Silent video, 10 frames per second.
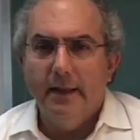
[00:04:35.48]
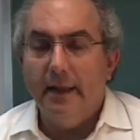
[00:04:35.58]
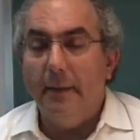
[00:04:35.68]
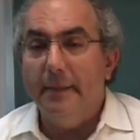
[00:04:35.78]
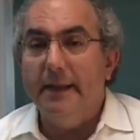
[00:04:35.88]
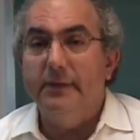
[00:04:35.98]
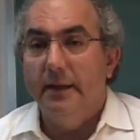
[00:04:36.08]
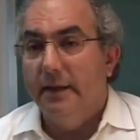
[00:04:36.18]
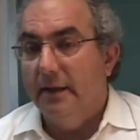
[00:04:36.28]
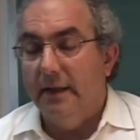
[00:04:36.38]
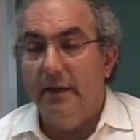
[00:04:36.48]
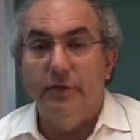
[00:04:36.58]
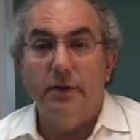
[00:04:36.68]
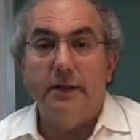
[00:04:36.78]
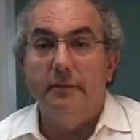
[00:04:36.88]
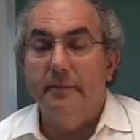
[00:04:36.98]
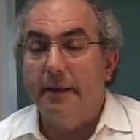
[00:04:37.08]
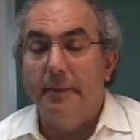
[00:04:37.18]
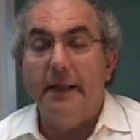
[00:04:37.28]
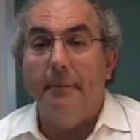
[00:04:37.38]
That means if you're
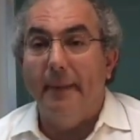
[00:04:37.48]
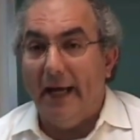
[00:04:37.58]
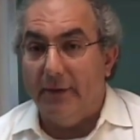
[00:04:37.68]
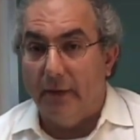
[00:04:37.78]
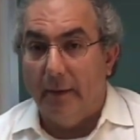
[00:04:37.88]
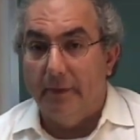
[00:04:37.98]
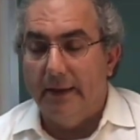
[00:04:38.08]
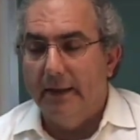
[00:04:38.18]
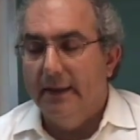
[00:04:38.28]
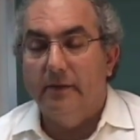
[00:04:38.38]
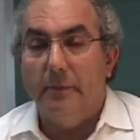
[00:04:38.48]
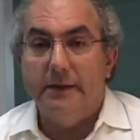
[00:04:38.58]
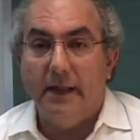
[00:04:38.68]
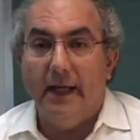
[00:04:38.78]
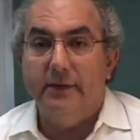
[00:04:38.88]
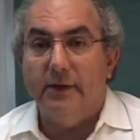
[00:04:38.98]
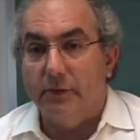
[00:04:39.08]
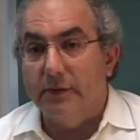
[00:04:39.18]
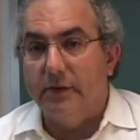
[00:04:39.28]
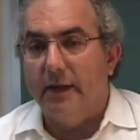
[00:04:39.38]
committing a bank robbery, someone dies as
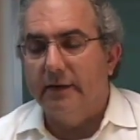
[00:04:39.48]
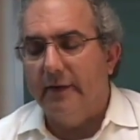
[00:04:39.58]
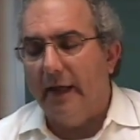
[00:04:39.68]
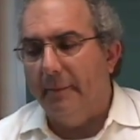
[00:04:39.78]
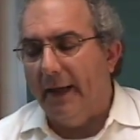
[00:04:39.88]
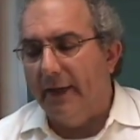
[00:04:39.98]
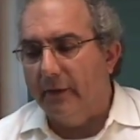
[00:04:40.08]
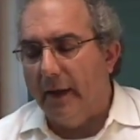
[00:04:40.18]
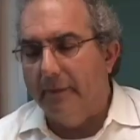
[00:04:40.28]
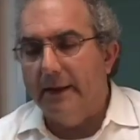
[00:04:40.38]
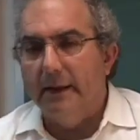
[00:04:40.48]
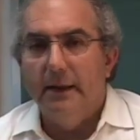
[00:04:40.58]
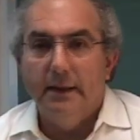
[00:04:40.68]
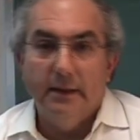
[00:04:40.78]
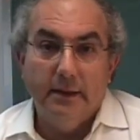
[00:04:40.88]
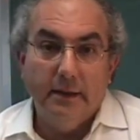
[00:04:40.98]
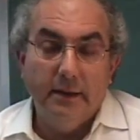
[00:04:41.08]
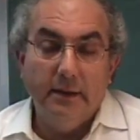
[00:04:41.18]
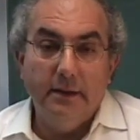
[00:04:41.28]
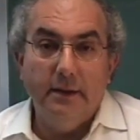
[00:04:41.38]
a result of that bank robbery.
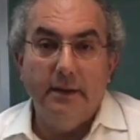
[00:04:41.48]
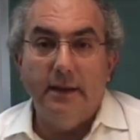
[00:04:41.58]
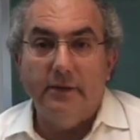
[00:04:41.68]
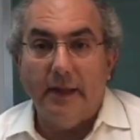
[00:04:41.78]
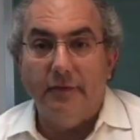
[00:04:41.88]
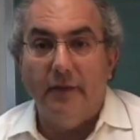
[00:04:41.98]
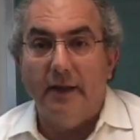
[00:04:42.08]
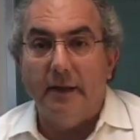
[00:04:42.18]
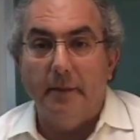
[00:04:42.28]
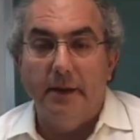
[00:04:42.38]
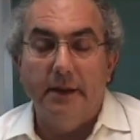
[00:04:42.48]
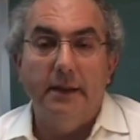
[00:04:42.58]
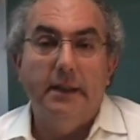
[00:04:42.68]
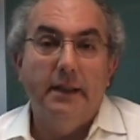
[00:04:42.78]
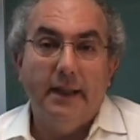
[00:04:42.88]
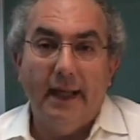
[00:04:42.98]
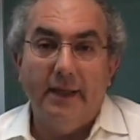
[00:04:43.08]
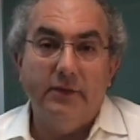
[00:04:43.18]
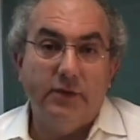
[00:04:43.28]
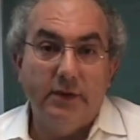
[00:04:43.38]
Is that felony murder?
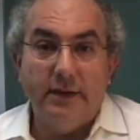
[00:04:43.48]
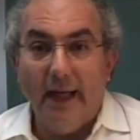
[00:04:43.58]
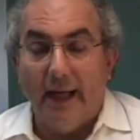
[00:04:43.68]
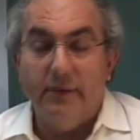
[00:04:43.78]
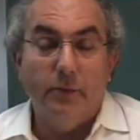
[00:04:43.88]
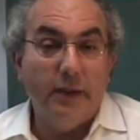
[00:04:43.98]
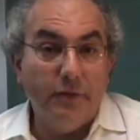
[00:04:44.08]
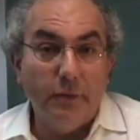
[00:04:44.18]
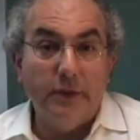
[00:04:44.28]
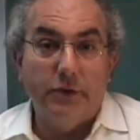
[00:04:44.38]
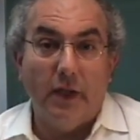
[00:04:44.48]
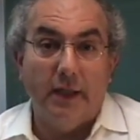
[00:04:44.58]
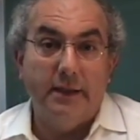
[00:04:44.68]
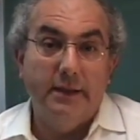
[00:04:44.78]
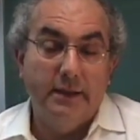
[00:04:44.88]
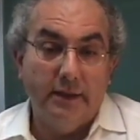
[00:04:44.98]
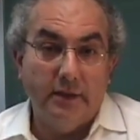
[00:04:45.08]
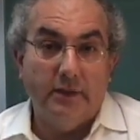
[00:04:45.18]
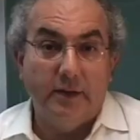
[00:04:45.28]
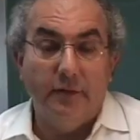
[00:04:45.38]
Answer, yes. What if you were drunk?
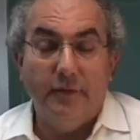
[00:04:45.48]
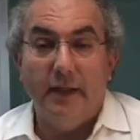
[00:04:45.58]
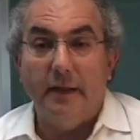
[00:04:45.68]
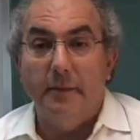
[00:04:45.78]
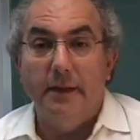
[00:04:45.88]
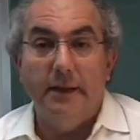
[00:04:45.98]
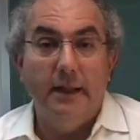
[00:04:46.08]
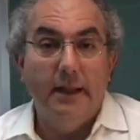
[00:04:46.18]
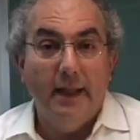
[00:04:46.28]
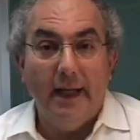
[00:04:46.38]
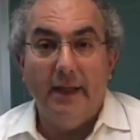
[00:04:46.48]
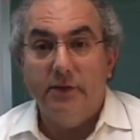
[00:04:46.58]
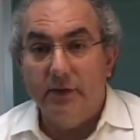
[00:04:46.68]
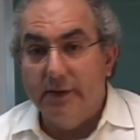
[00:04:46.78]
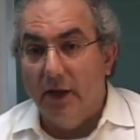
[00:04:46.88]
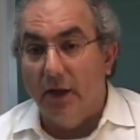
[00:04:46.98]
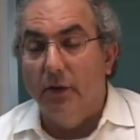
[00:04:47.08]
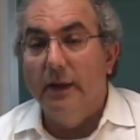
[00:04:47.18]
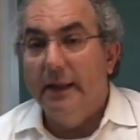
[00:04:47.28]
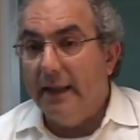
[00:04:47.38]
Is it still felony murder? Answer,
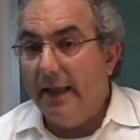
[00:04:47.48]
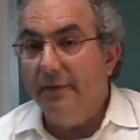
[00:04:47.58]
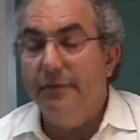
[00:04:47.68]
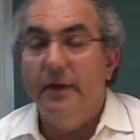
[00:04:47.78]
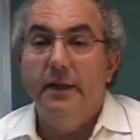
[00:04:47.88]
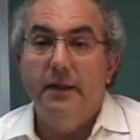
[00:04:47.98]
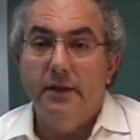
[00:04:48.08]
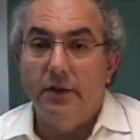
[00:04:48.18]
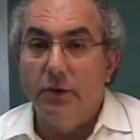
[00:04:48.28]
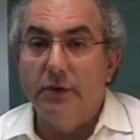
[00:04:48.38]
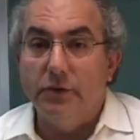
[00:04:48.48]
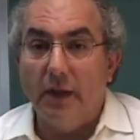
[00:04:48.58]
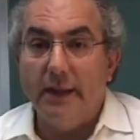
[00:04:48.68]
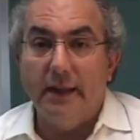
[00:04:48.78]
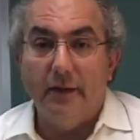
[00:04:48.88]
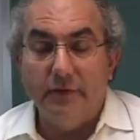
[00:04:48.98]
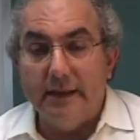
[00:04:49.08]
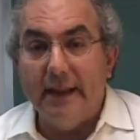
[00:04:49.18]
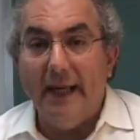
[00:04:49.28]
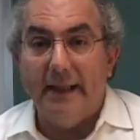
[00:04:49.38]
no, if you were drunk enough
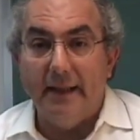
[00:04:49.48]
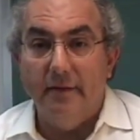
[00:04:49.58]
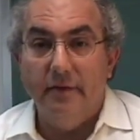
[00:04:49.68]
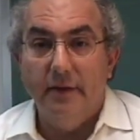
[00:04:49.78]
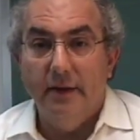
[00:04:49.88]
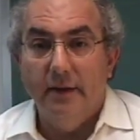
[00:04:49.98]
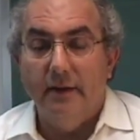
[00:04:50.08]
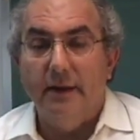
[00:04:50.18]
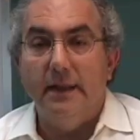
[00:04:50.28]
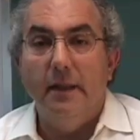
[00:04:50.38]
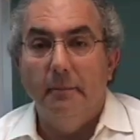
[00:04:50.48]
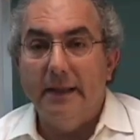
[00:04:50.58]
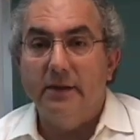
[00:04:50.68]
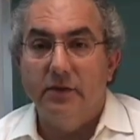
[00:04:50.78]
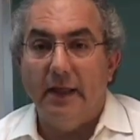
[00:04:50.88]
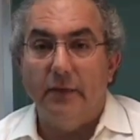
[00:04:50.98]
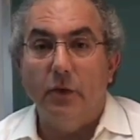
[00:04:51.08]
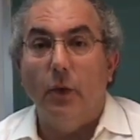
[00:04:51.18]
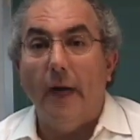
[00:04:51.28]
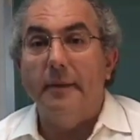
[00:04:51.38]
to negative the mental state
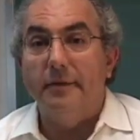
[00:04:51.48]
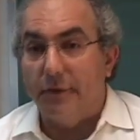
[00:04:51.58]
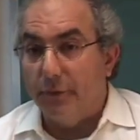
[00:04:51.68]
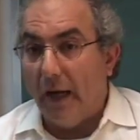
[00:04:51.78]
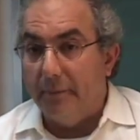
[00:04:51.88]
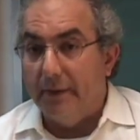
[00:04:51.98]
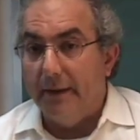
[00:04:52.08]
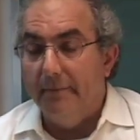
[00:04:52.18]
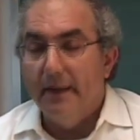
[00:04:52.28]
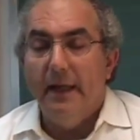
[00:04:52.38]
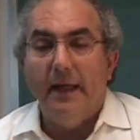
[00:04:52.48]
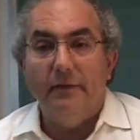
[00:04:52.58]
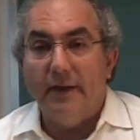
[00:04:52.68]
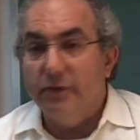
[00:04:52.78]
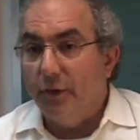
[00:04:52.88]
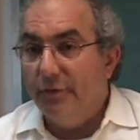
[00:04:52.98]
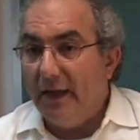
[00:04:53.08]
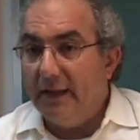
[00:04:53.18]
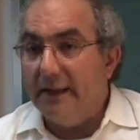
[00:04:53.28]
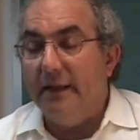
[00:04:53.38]
requirement for robbery. If there's no
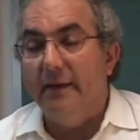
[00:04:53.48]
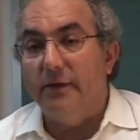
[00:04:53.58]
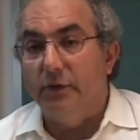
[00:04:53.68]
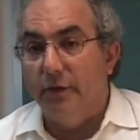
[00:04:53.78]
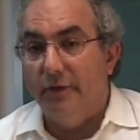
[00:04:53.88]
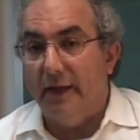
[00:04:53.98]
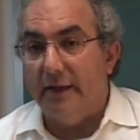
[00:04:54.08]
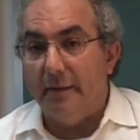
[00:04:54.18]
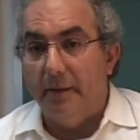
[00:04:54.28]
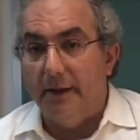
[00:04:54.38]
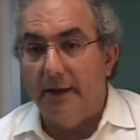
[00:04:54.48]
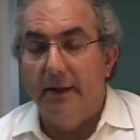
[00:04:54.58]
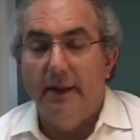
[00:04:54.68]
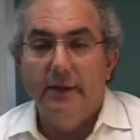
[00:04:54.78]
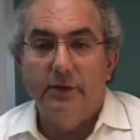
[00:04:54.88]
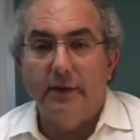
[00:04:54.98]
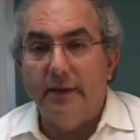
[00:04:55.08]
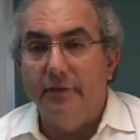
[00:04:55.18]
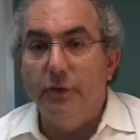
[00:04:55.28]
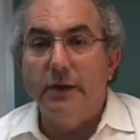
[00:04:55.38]
felony, there's no felony murder. So
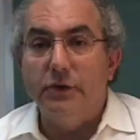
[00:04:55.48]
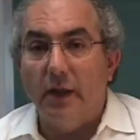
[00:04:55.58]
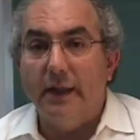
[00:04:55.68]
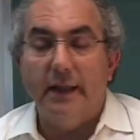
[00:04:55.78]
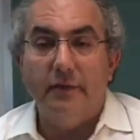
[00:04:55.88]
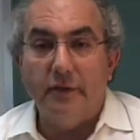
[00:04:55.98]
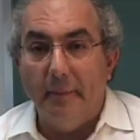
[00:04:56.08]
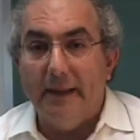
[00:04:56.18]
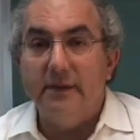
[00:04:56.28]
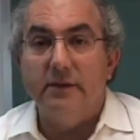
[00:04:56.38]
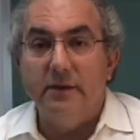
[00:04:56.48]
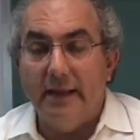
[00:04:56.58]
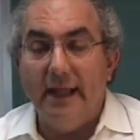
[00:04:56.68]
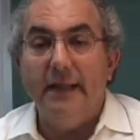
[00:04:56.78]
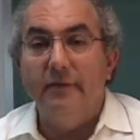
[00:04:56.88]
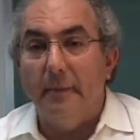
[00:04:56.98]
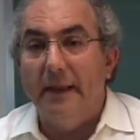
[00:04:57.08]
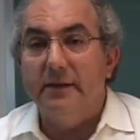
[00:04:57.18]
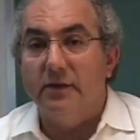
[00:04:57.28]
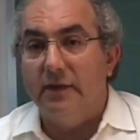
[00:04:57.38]
that if you were drunk enough to negative the
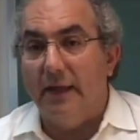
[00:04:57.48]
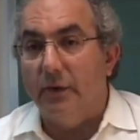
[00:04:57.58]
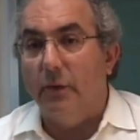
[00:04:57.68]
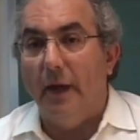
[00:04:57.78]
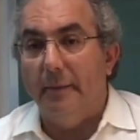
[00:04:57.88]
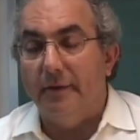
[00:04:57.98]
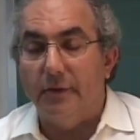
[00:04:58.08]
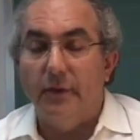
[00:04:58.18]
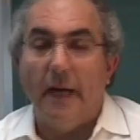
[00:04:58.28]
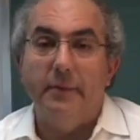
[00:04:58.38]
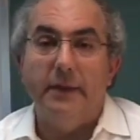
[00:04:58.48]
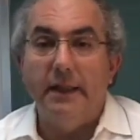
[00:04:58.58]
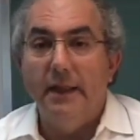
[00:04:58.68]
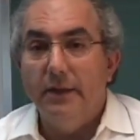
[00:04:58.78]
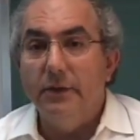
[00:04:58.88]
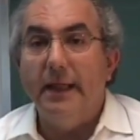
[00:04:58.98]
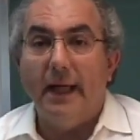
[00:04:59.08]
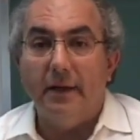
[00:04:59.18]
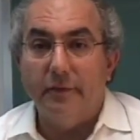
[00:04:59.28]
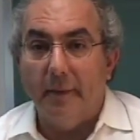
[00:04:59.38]
mental state requirement for robbery, you get
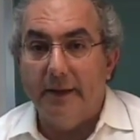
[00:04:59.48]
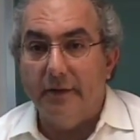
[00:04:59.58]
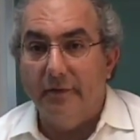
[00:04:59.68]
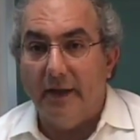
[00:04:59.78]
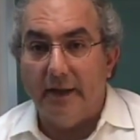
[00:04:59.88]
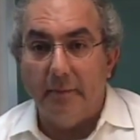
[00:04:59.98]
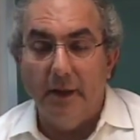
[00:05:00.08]
out from under felony